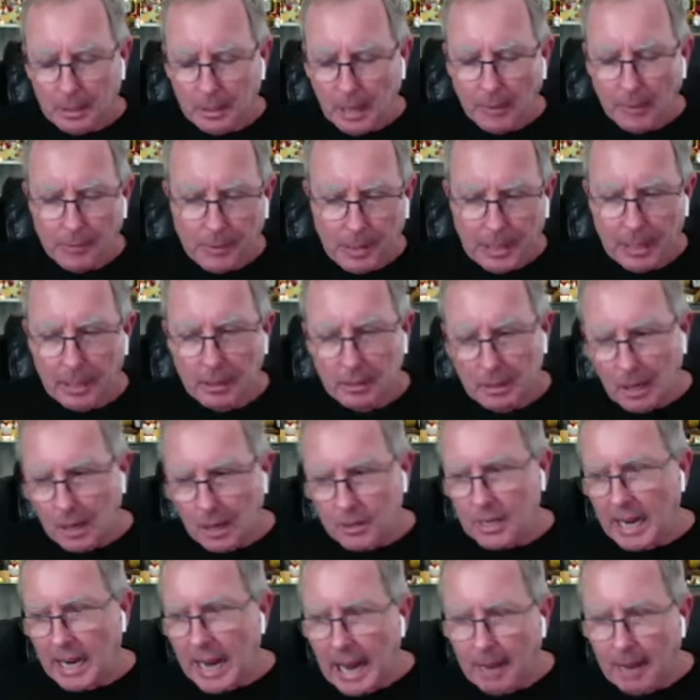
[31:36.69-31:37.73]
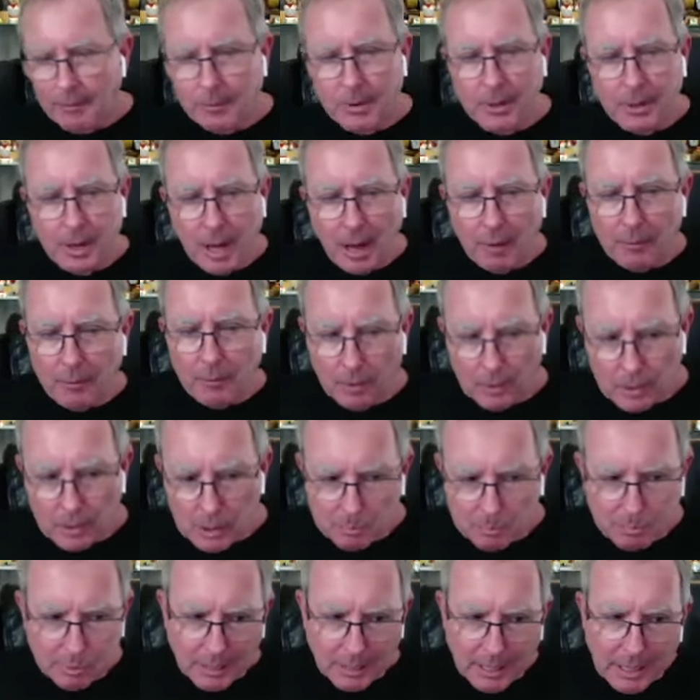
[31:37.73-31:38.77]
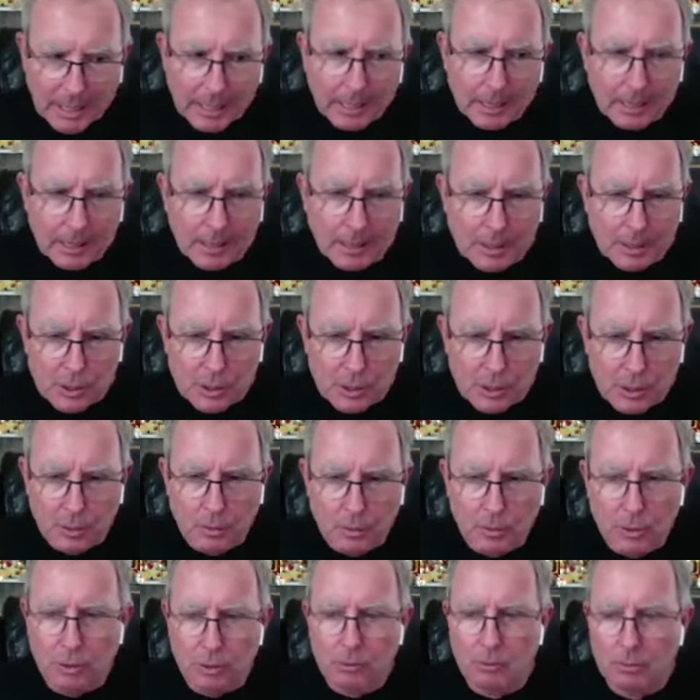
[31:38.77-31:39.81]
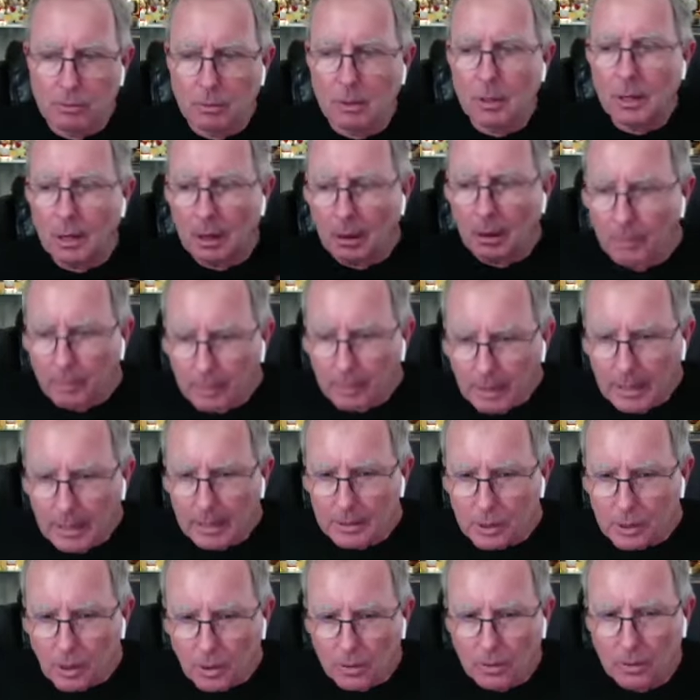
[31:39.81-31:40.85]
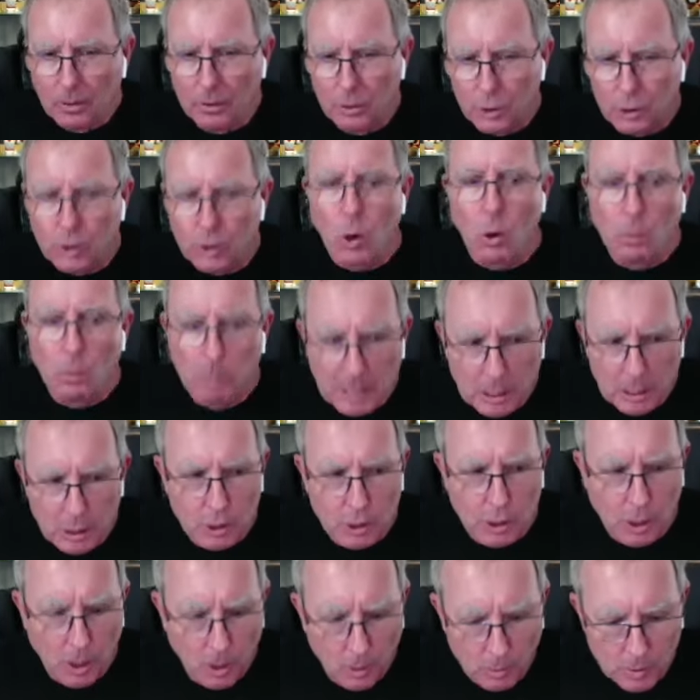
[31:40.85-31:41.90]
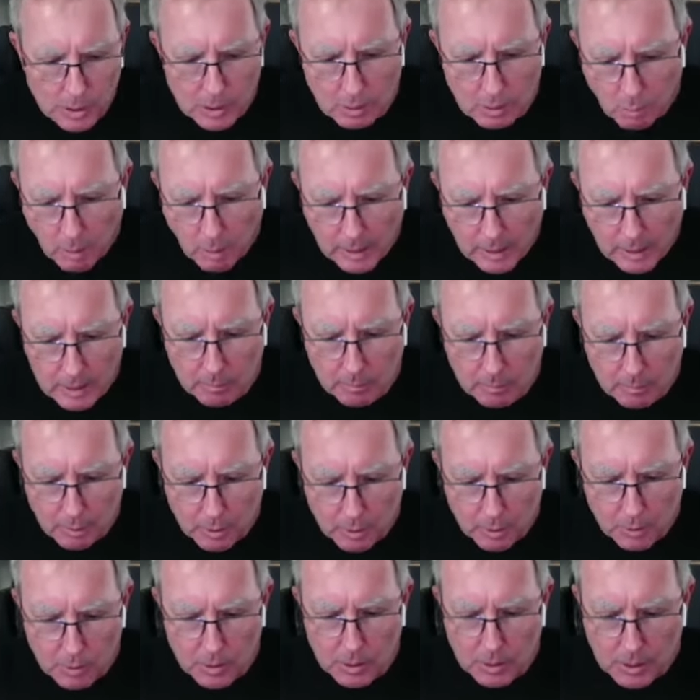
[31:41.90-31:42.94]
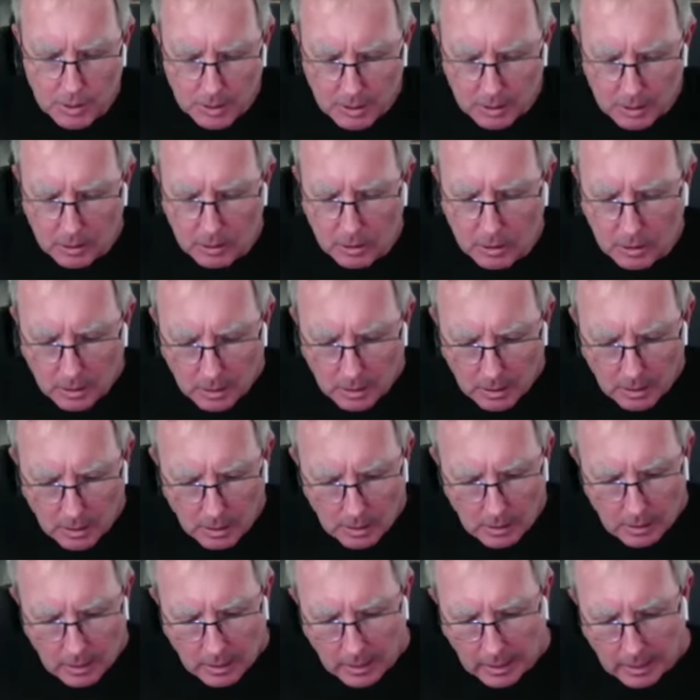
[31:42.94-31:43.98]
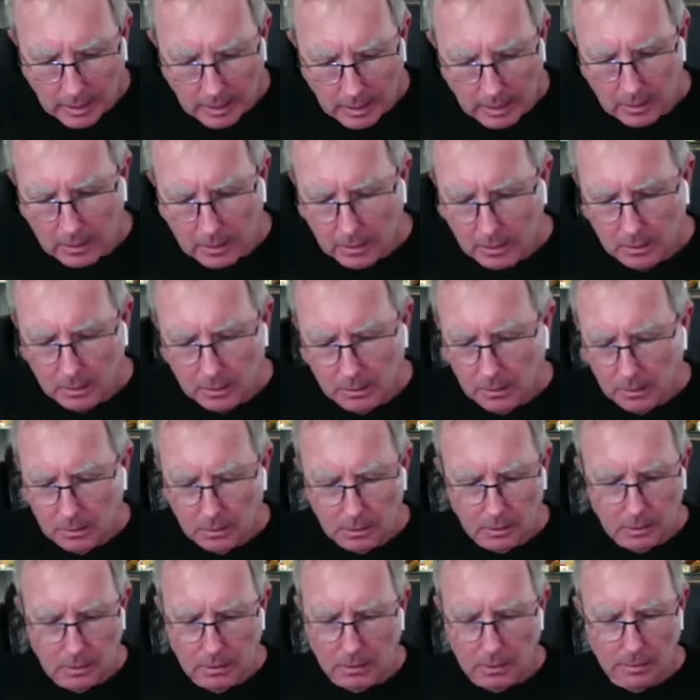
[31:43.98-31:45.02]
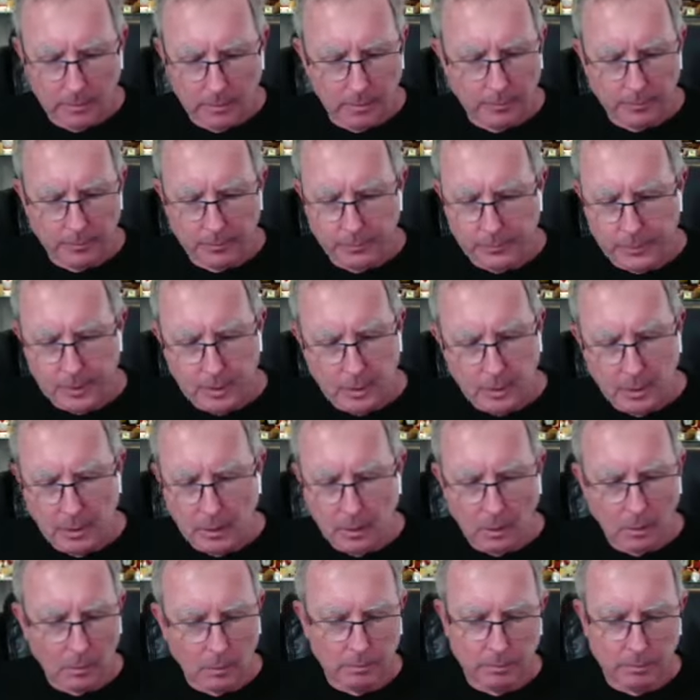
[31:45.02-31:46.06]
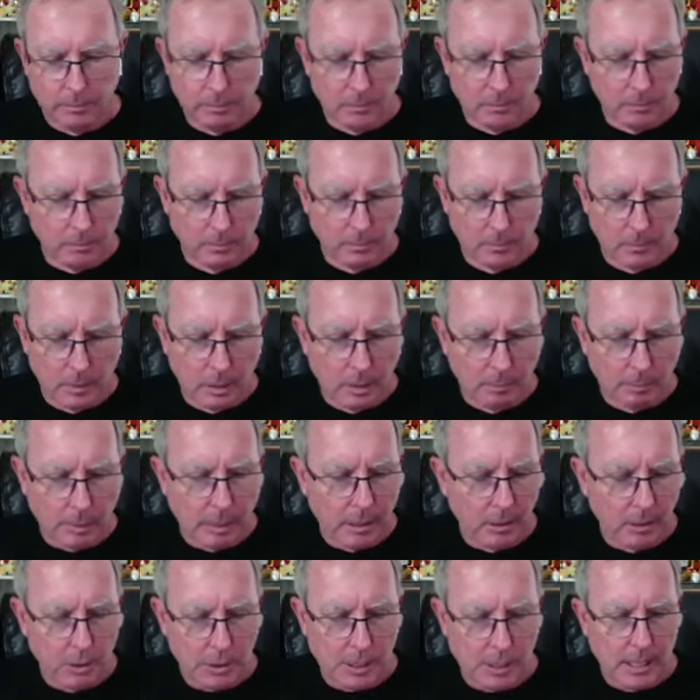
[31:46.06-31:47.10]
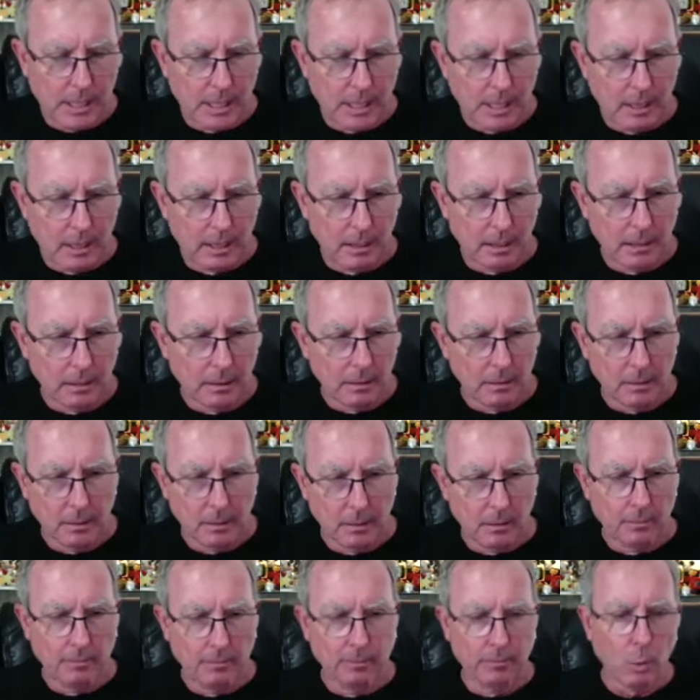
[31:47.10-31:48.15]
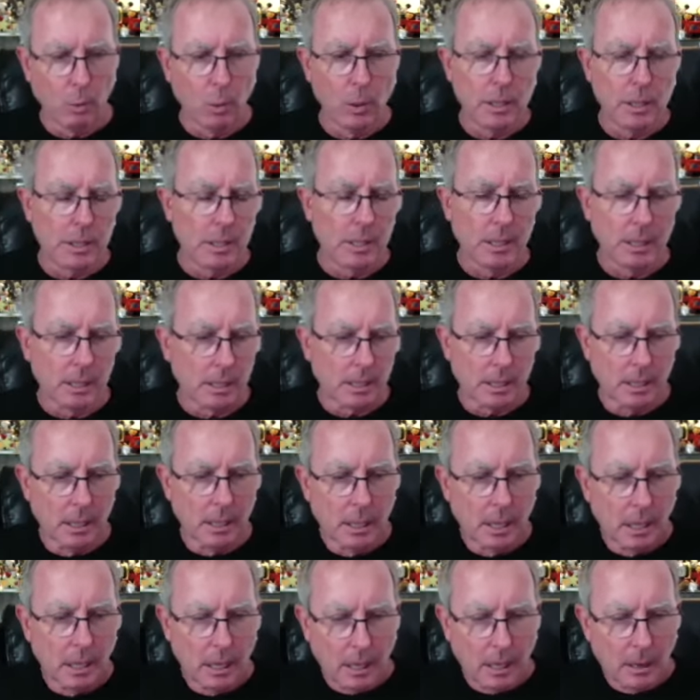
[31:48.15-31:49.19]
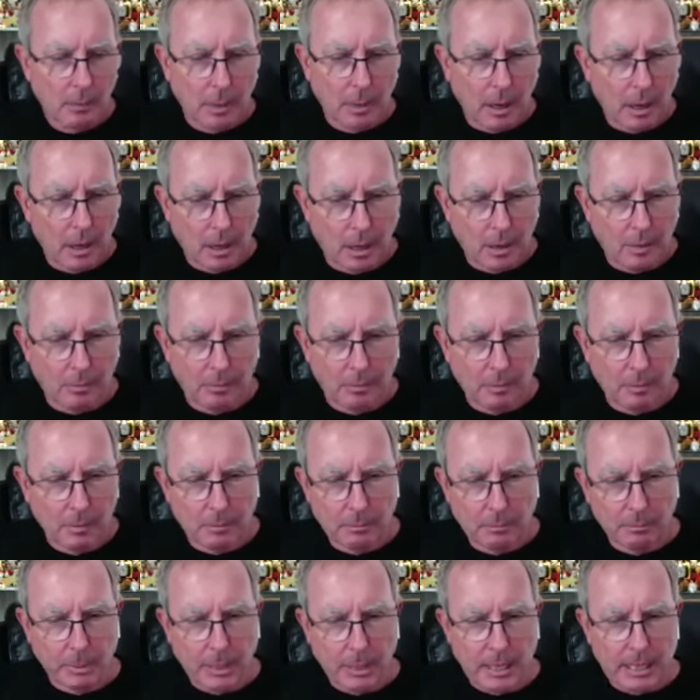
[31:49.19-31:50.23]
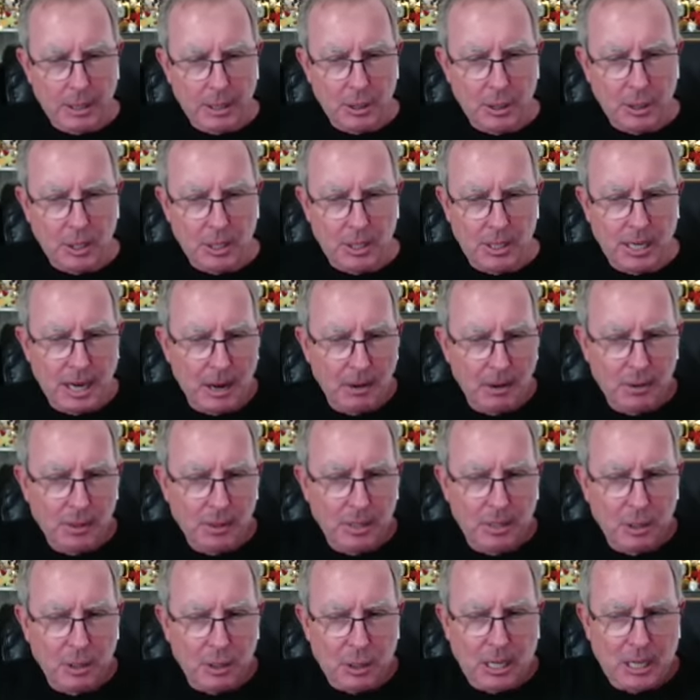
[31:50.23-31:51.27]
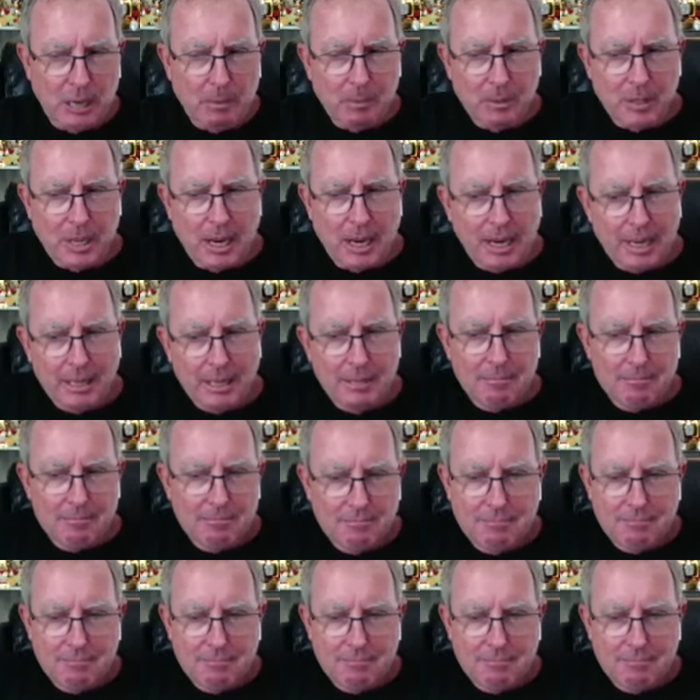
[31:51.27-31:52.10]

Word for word: Not that he doesn't have enough on his plate. He doesn't do. You know, he has so many shows. He writes and produces and. and you know appears in and voices um but it just sounds it just seems like